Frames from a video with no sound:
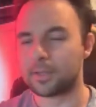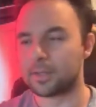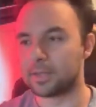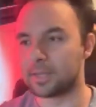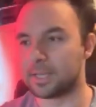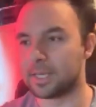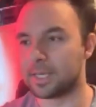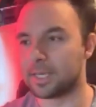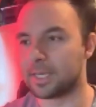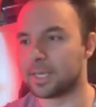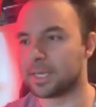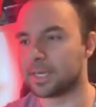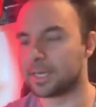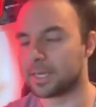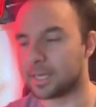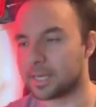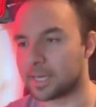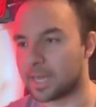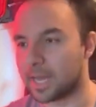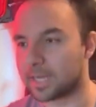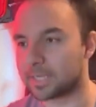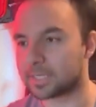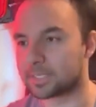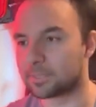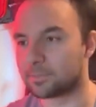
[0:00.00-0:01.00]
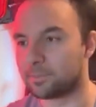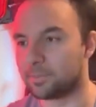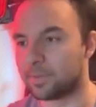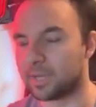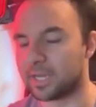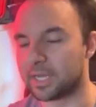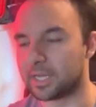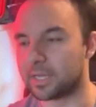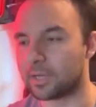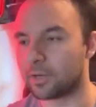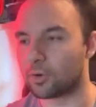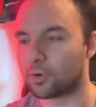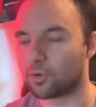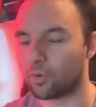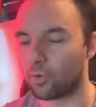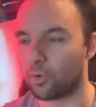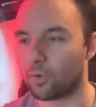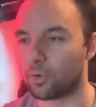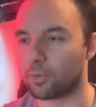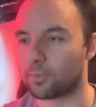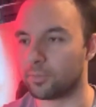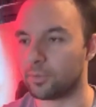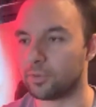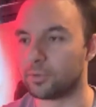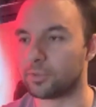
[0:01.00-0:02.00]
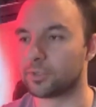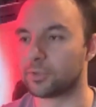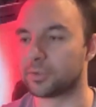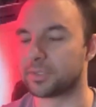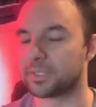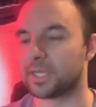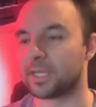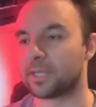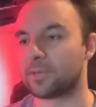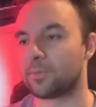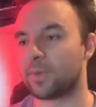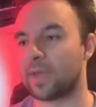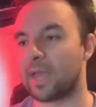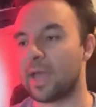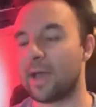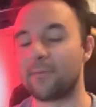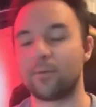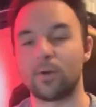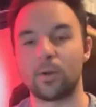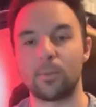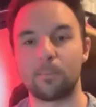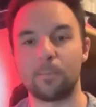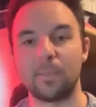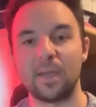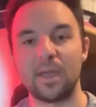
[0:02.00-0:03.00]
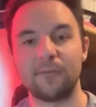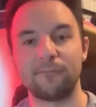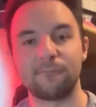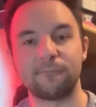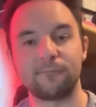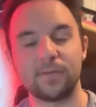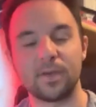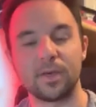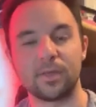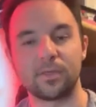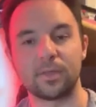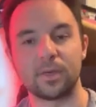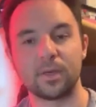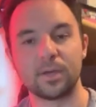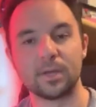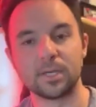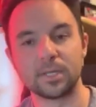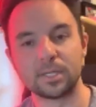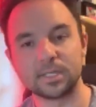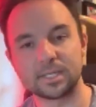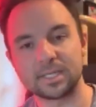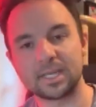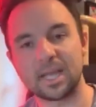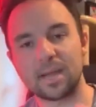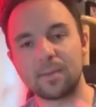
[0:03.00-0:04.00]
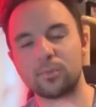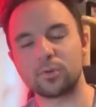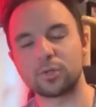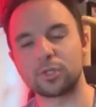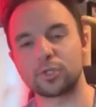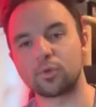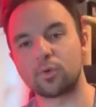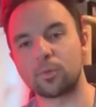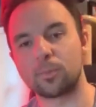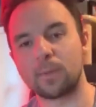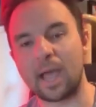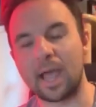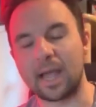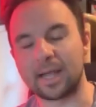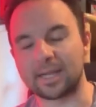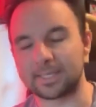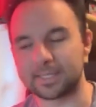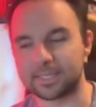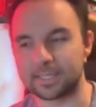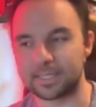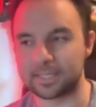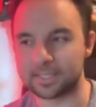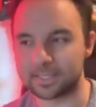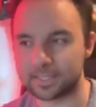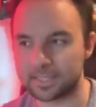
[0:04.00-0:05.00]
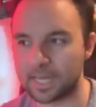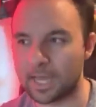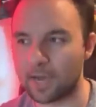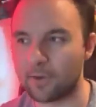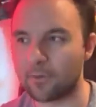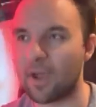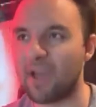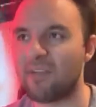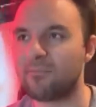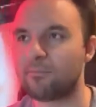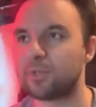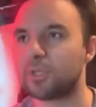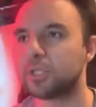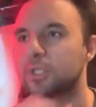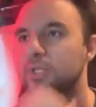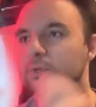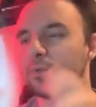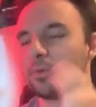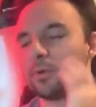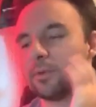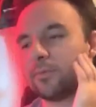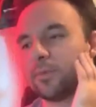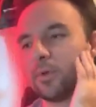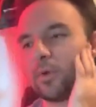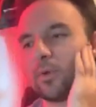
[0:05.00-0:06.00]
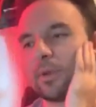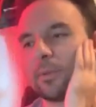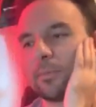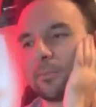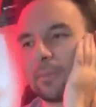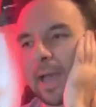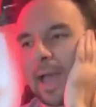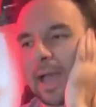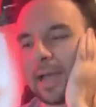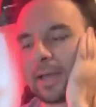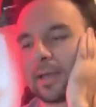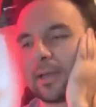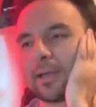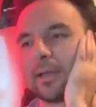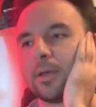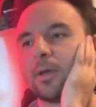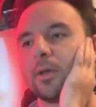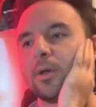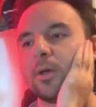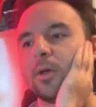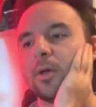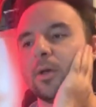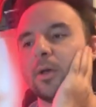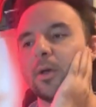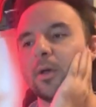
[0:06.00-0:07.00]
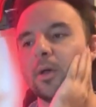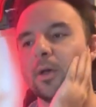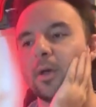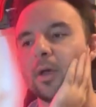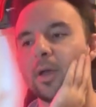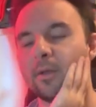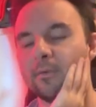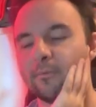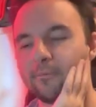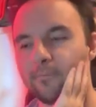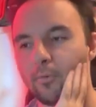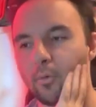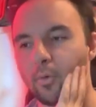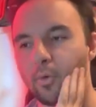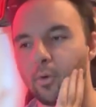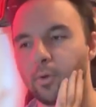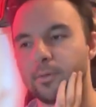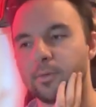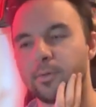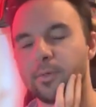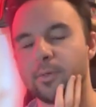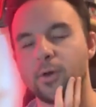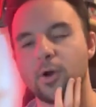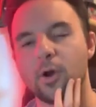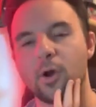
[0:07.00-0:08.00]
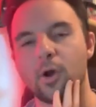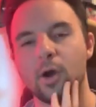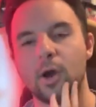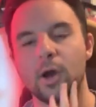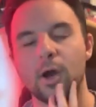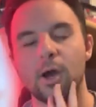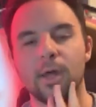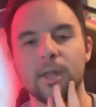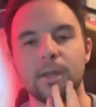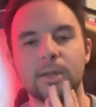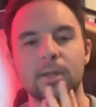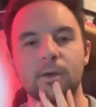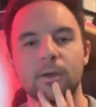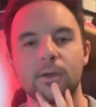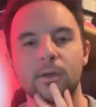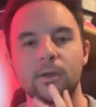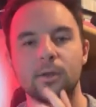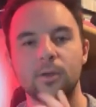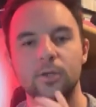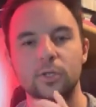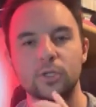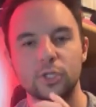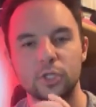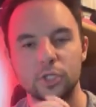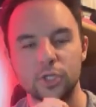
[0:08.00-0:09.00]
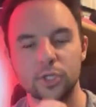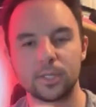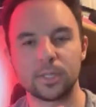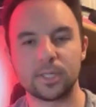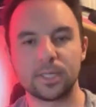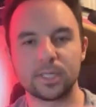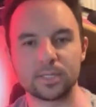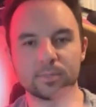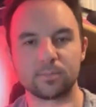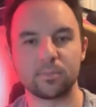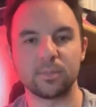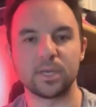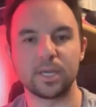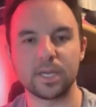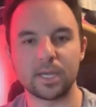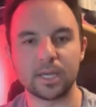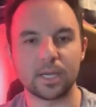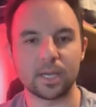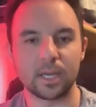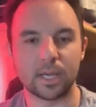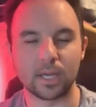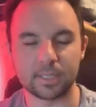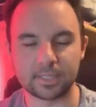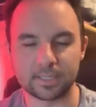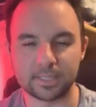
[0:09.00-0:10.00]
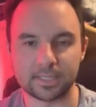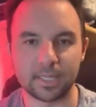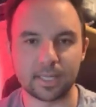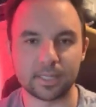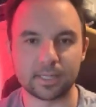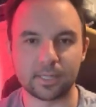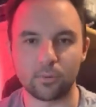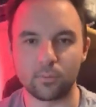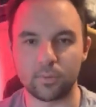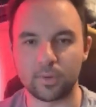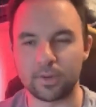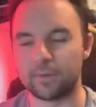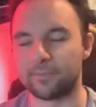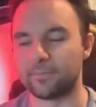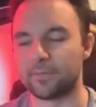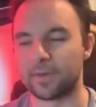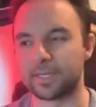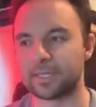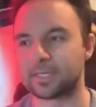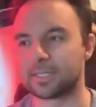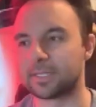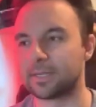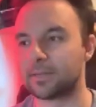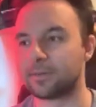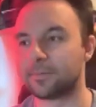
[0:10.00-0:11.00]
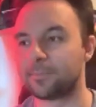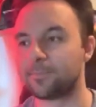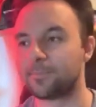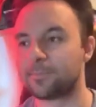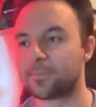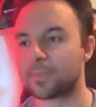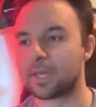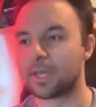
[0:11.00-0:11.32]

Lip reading: the next big core booster set that we have on May 5th, Cyberstorm Access. Now, I've been sort of going back and forth on, should this be a set that we invest in?